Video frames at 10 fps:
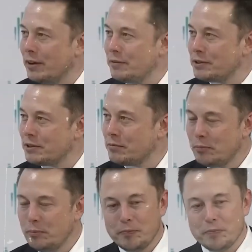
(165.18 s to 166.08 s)
He
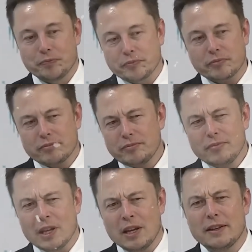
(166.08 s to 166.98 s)
literally changed the
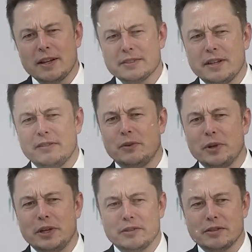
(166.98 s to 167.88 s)
famous song lyrics
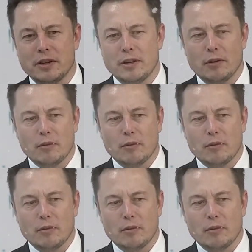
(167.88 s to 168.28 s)
to impress